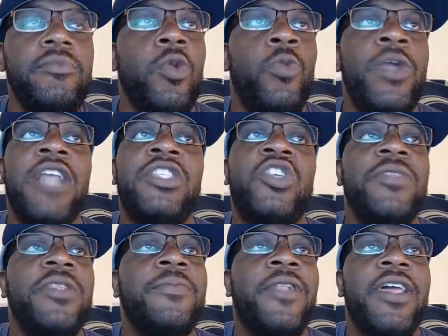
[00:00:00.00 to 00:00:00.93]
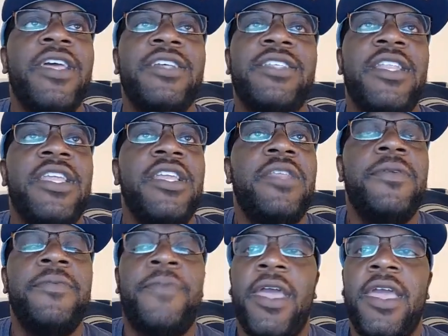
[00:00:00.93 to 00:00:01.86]
we got too many players that need to
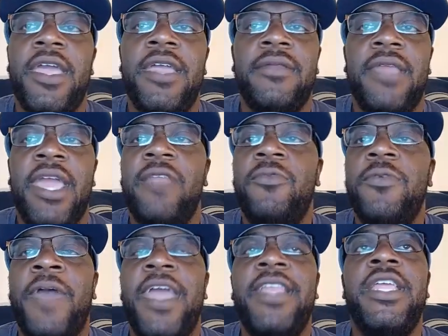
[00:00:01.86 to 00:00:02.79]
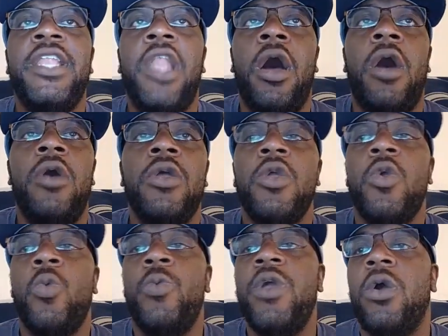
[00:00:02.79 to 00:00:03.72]
be paid. And if we pay D-Law,
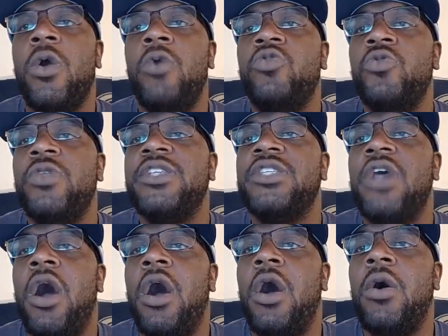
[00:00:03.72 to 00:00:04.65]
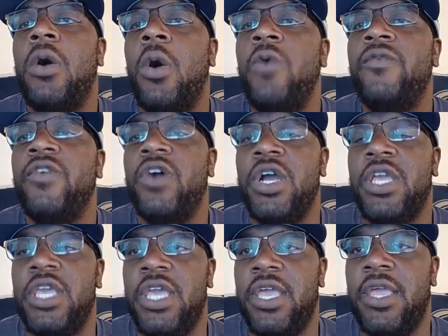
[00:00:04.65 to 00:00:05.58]
we're going to go through this all over
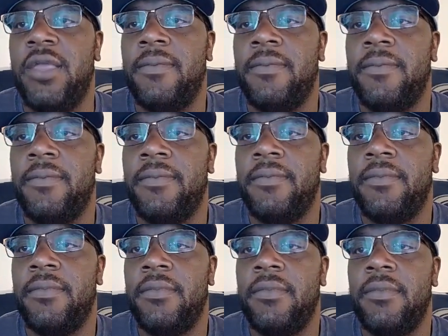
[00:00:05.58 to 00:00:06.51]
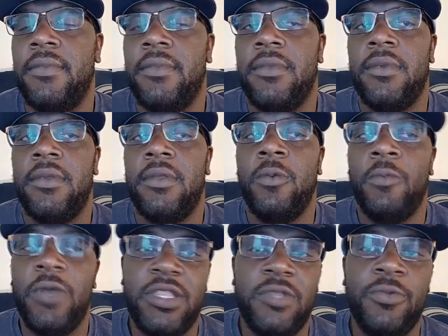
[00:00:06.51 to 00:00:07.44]
again
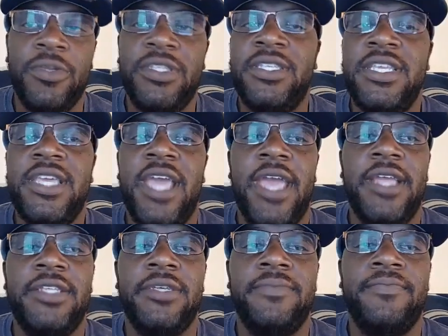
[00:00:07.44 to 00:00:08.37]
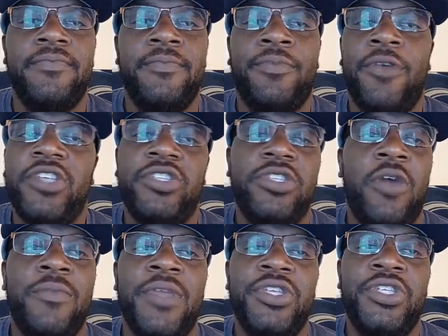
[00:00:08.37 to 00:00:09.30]
with Zeke agent. Pressure
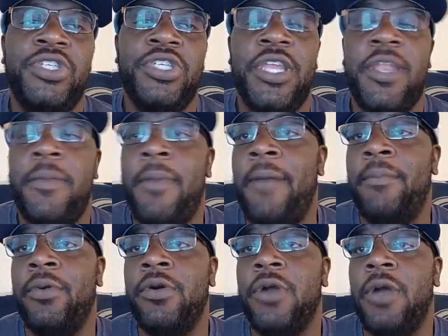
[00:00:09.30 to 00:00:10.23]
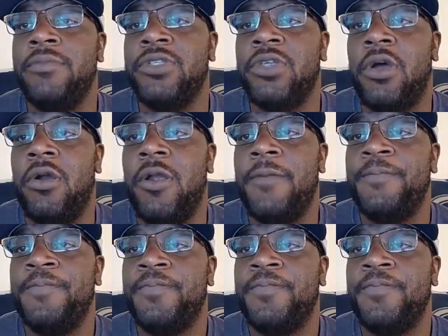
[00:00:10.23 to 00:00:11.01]
don't mean shit in my book. I'm sorry.